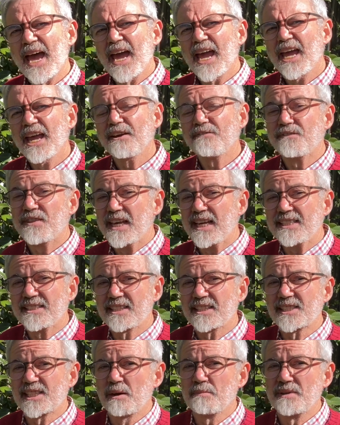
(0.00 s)
If these are
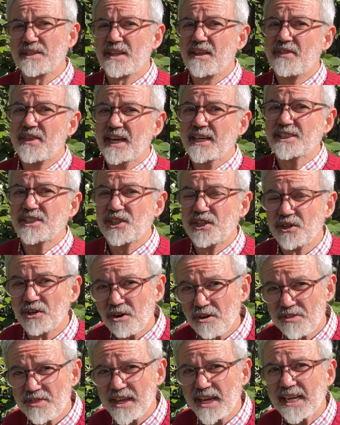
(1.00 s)
some of the things
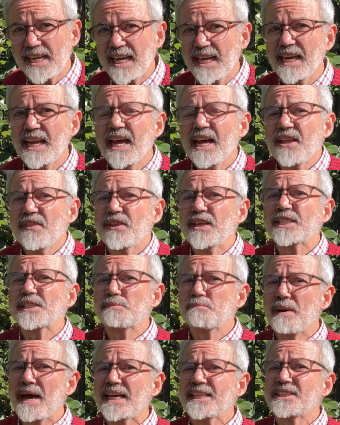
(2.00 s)
you're thinking, this
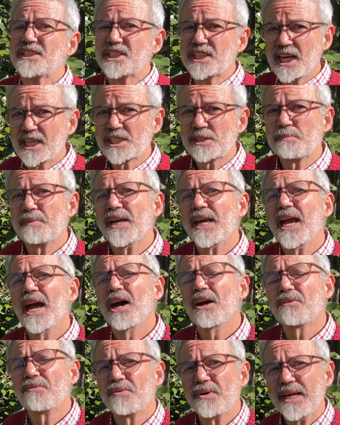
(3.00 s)
may just be
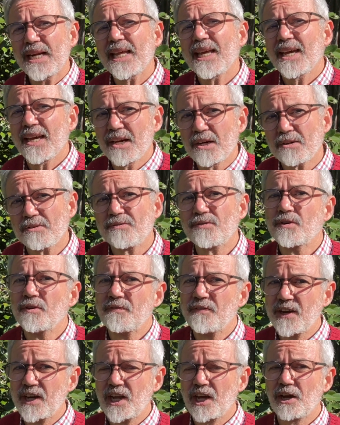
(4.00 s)
a really helpful
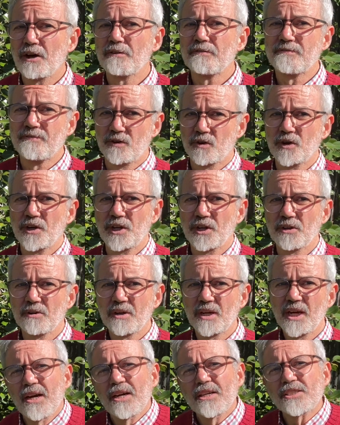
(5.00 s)
video for you.
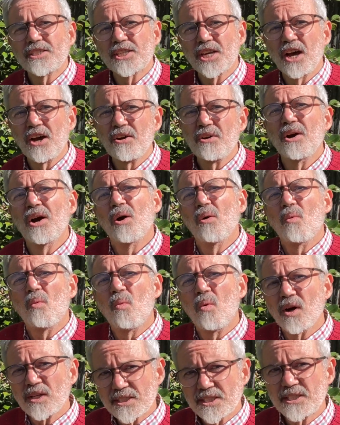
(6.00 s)
So,
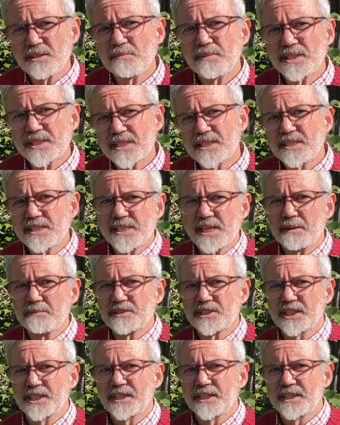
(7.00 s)
what's the
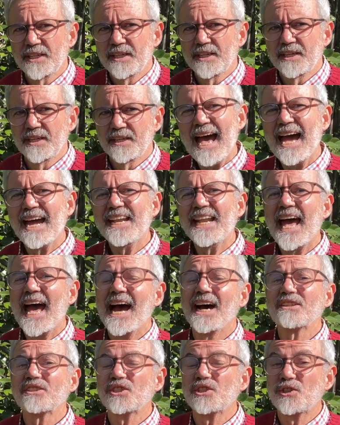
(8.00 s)
misconception? And
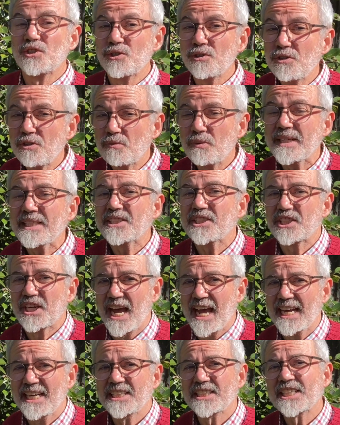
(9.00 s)
how do we
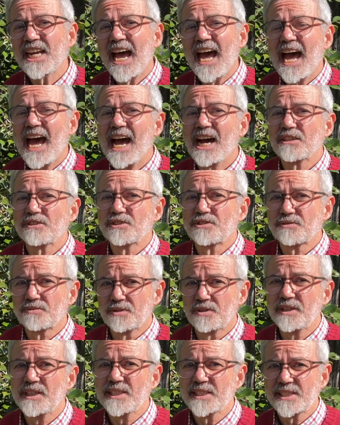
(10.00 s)
change our
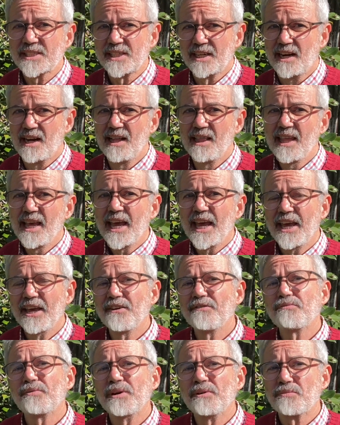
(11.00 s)
drawing style
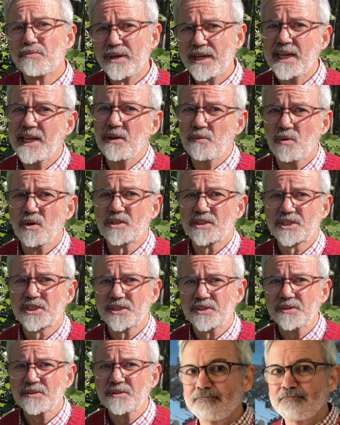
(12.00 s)
if we really want to?
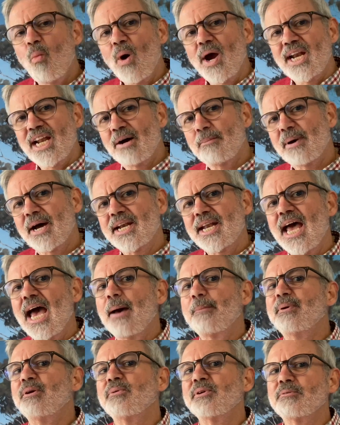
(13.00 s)
When I'm
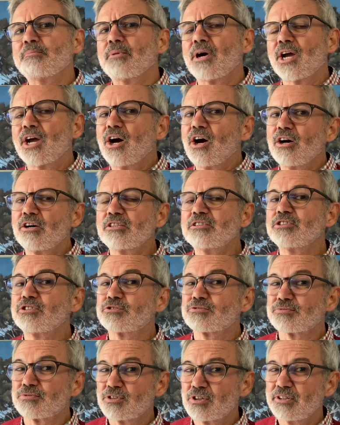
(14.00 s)
unhappy with my own
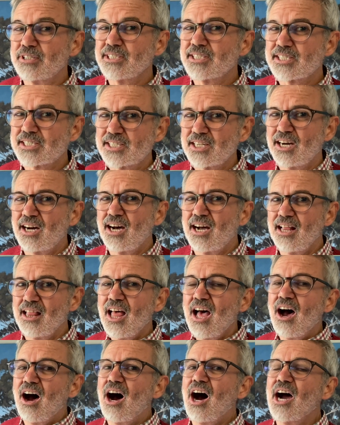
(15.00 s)
drawing style,
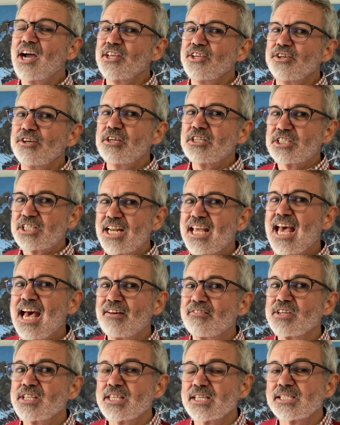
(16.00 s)
I usually
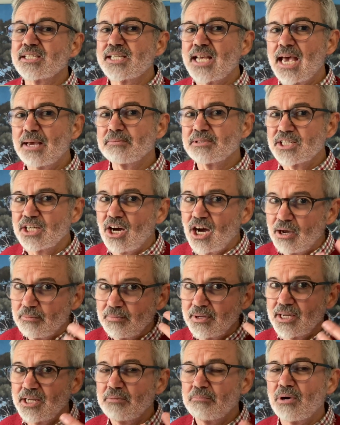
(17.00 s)
have at the same time
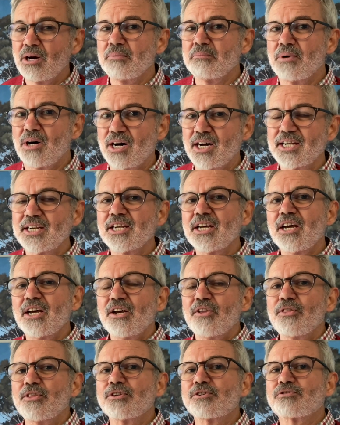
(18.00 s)
in my mind
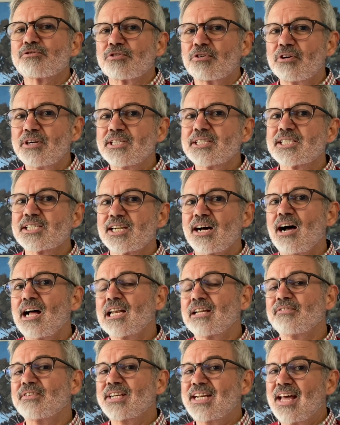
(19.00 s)
the drawing style
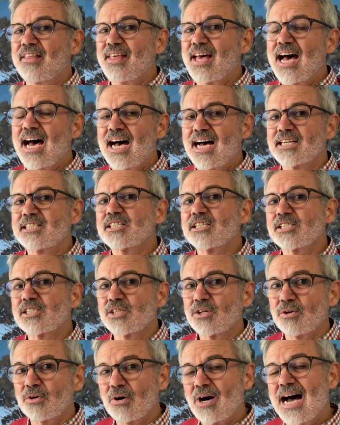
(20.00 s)
of another
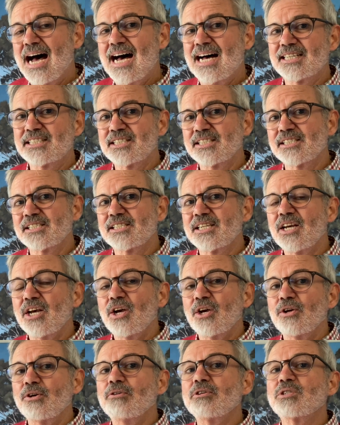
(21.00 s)
artist or artists
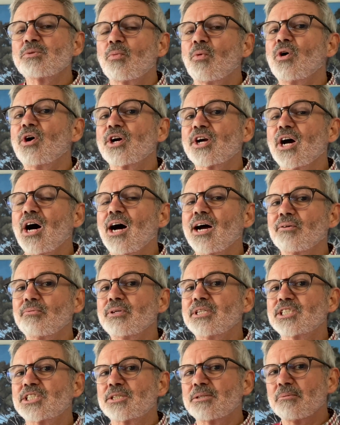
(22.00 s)
whose work I
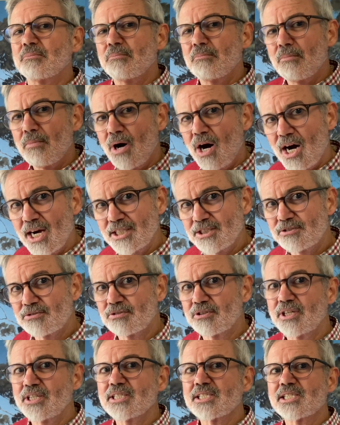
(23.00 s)
wished my
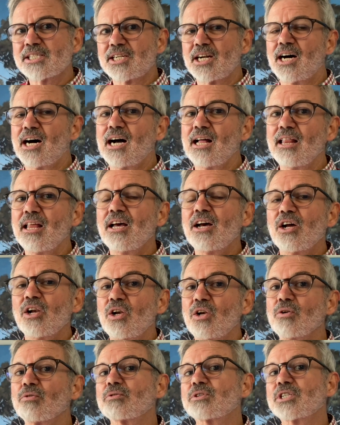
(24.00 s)
drawing style
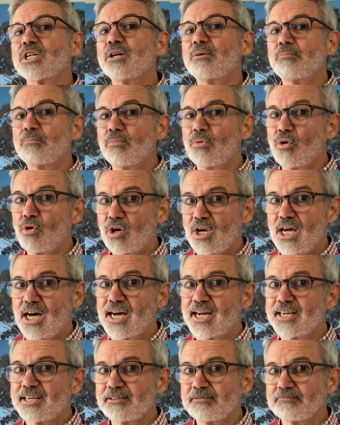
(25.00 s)
looked more
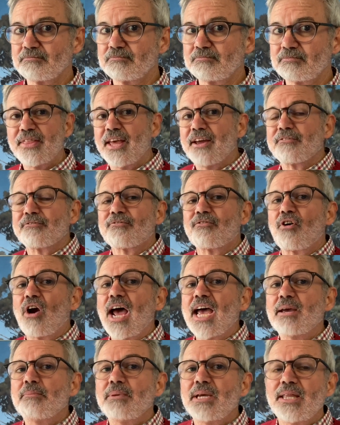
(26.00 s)
like. Their
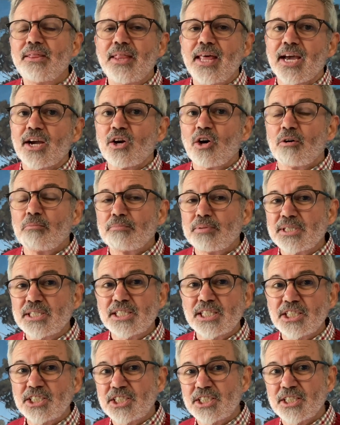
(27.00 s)
framing, their
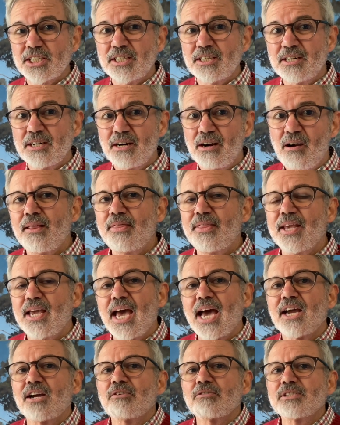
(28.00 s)
composition, the
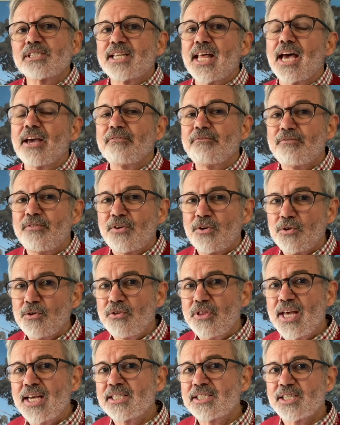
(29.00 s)
angles they view
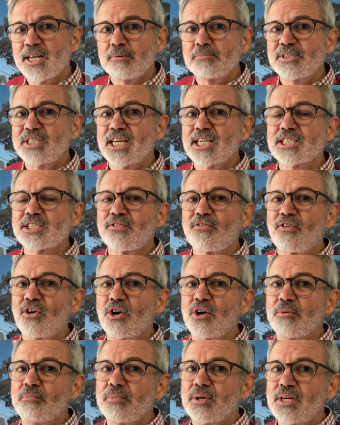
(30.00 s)
their subjects
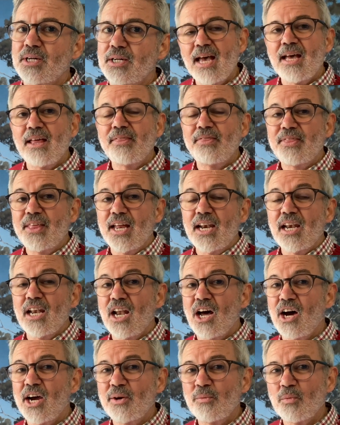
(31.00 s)
from, their
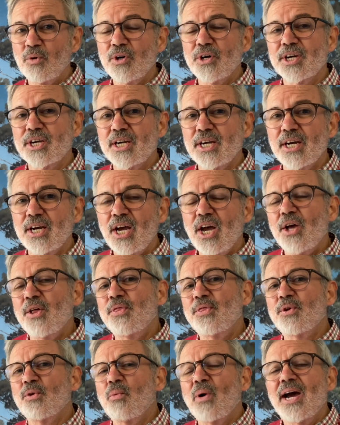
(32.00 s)
line work,
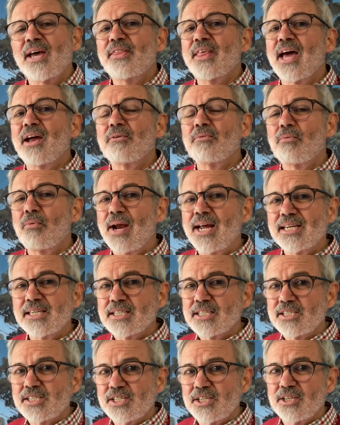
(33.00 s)
the way they
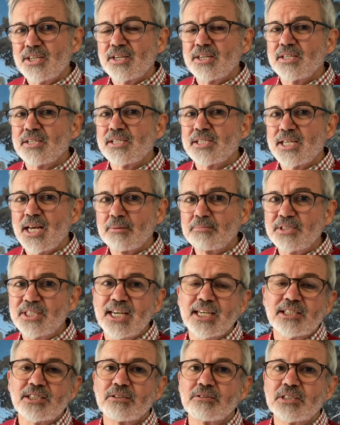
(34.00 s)
render certain
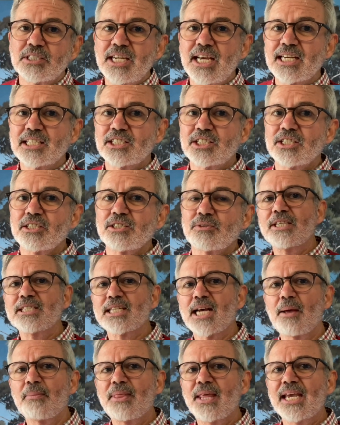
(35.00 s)
subjects or textures.
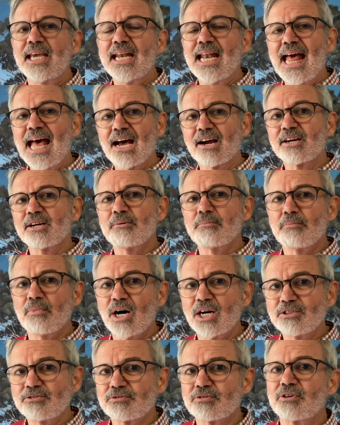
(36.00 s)
I'm thinking, how come
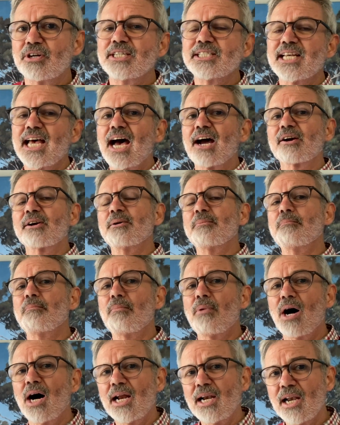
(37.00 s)
my drawings, how come
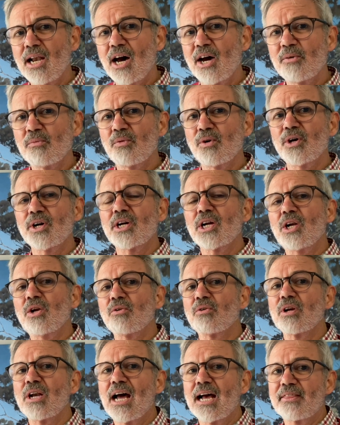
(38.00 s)
my line work
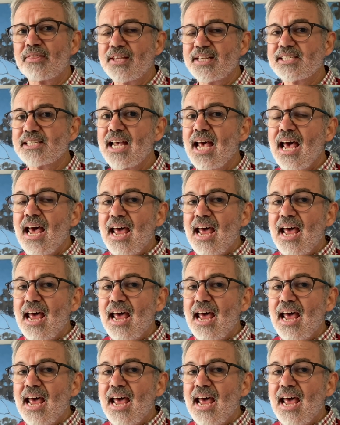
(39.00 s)
look like this?